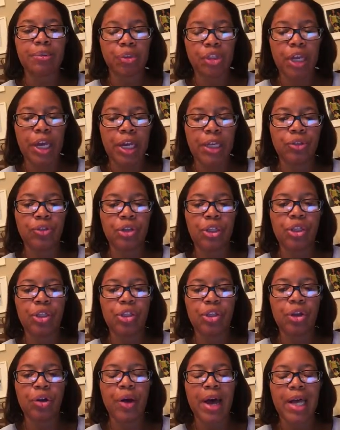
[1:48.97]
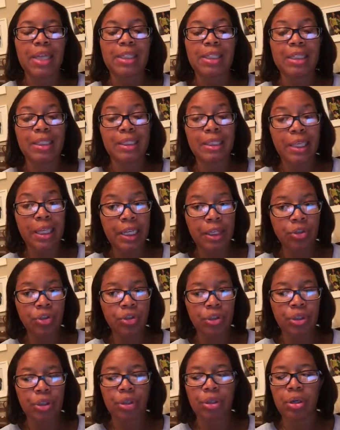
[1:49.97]
changes. So as a
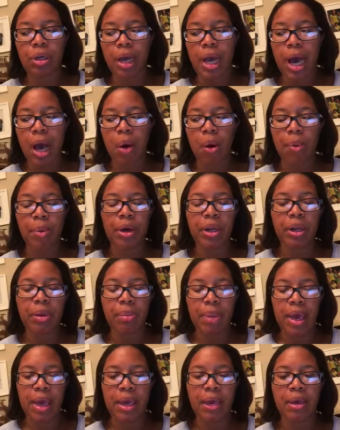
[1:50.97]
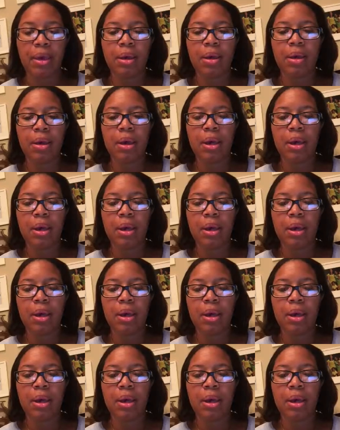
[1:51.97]
teacher, how I'm going to make